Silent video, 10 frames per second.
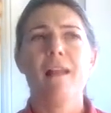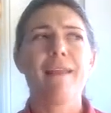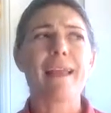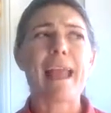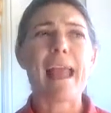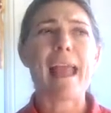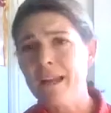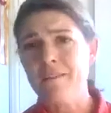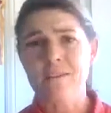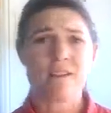Like
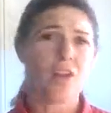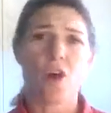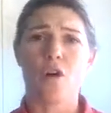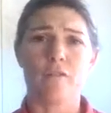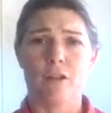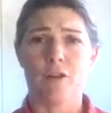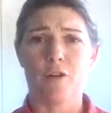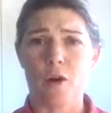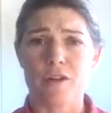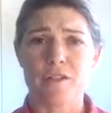any of us can go overload a
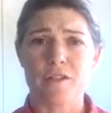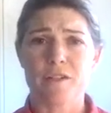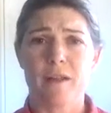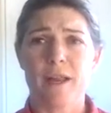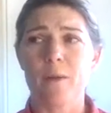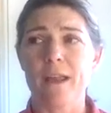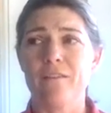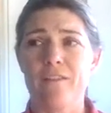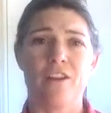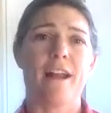horse. Like we can
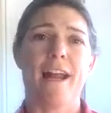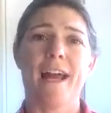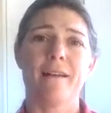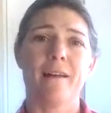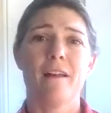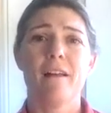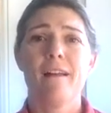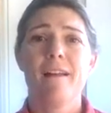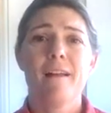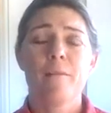figure out how to
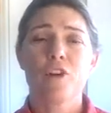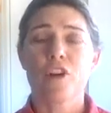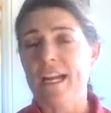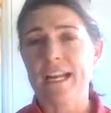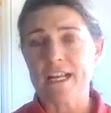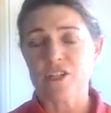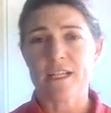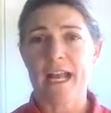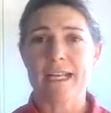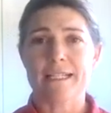create an
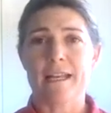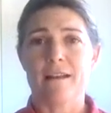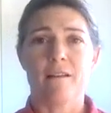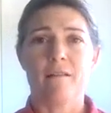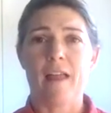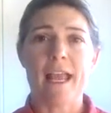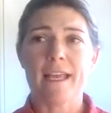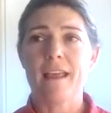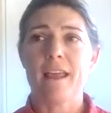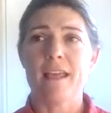exercise that like
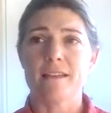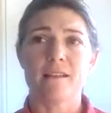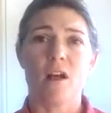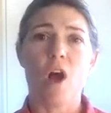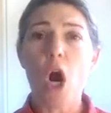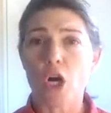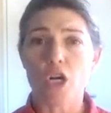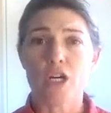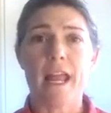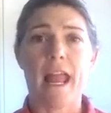is
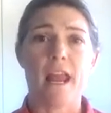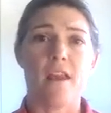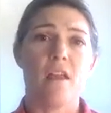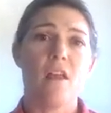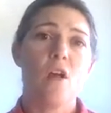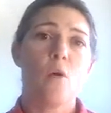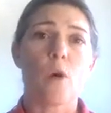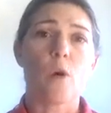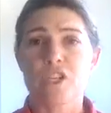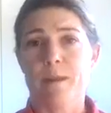hard and
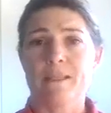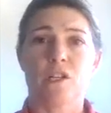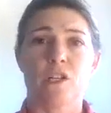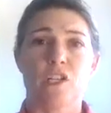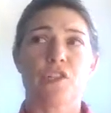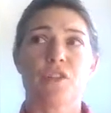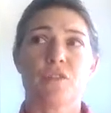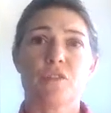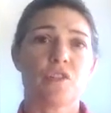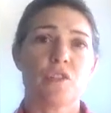works their muscles,
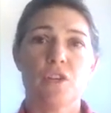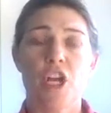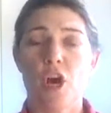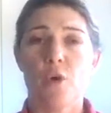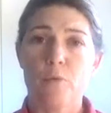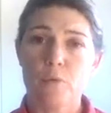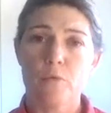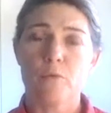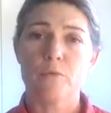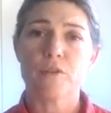you know,
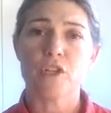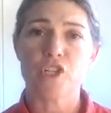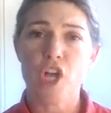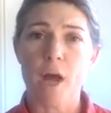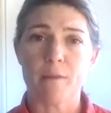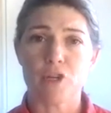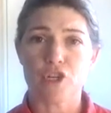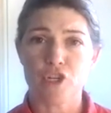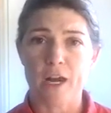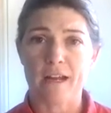to the top of their
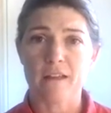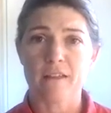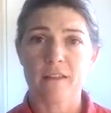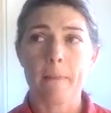strength.